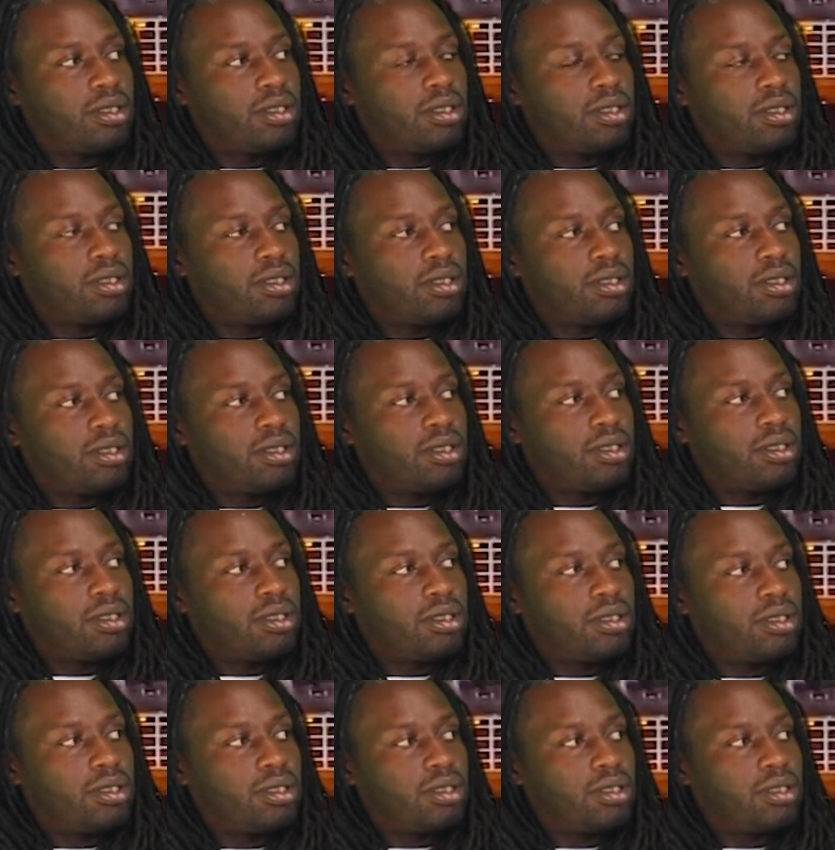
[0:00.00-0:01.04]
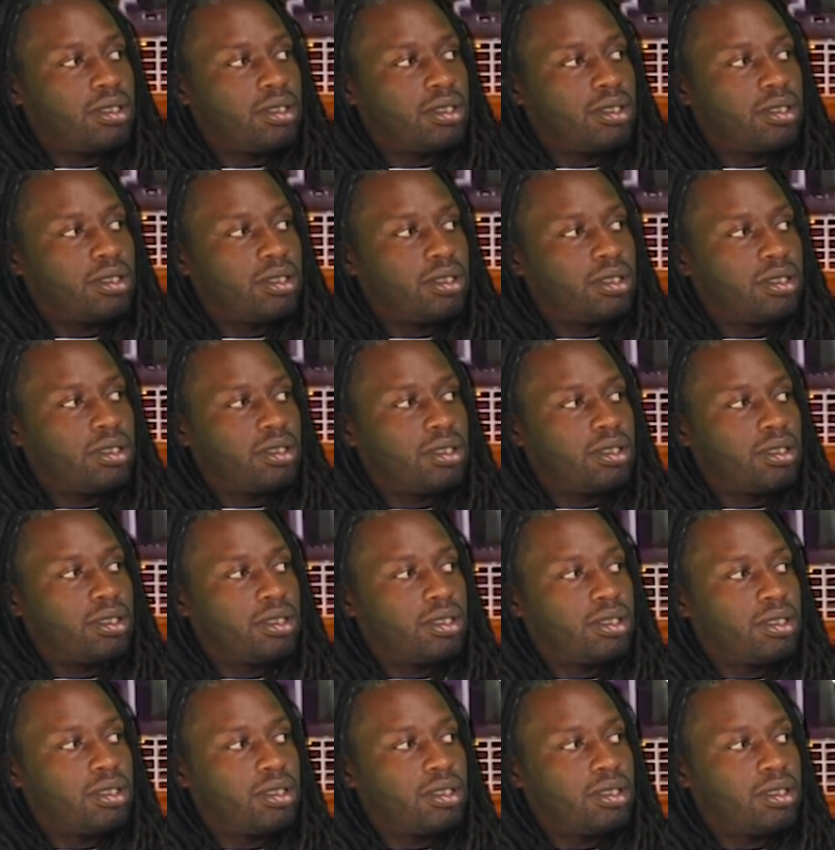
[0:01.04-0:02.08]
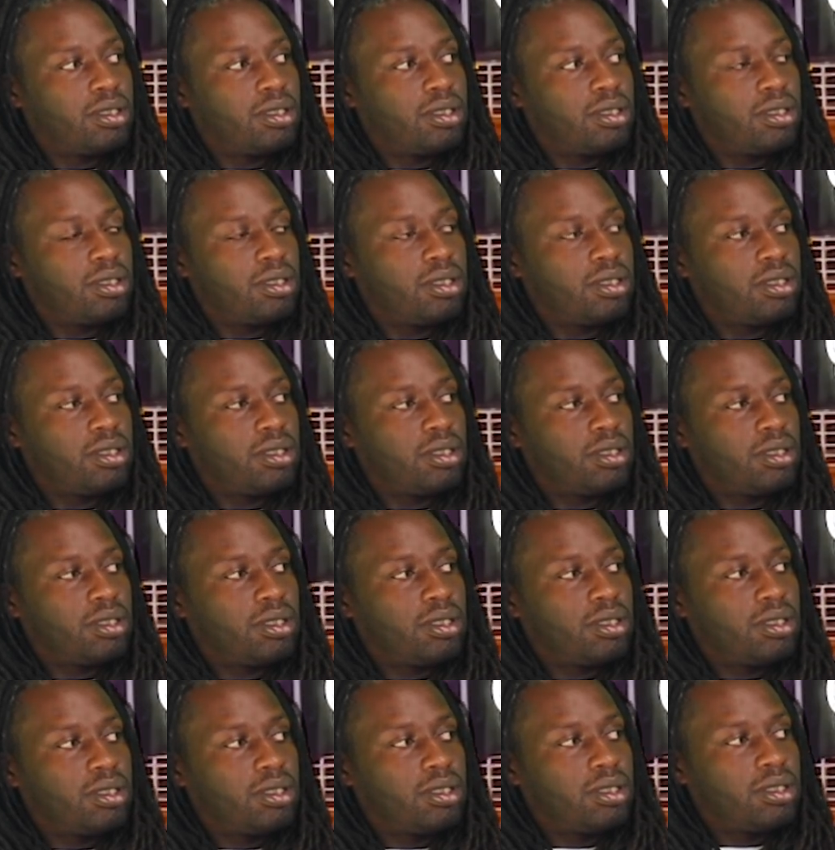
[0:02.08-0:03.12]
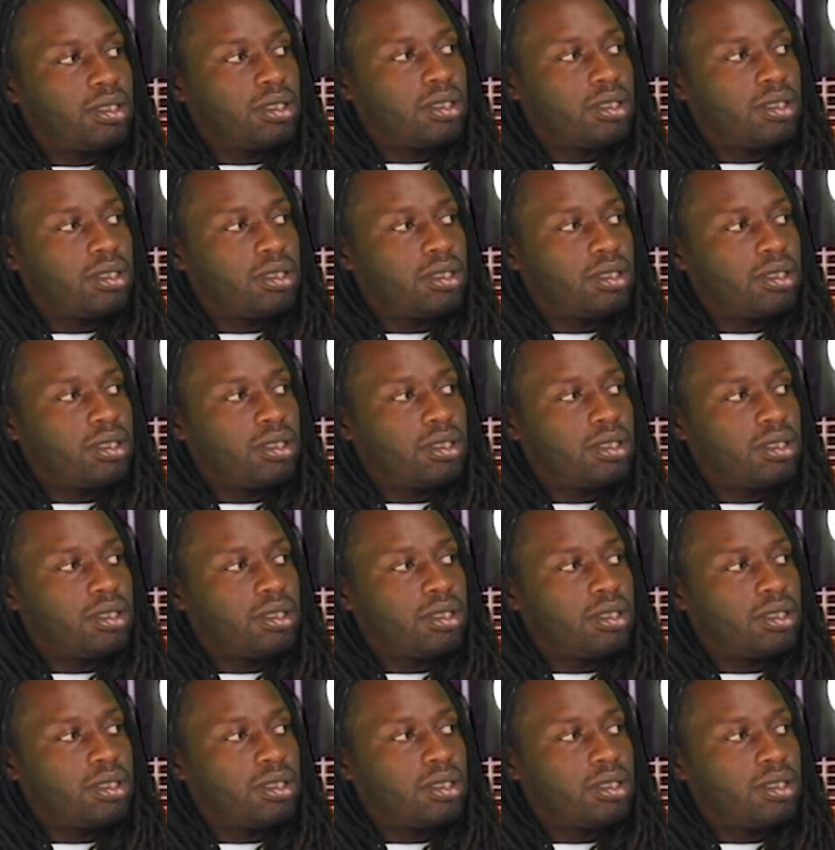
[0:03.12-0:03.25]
This person isn't speaking.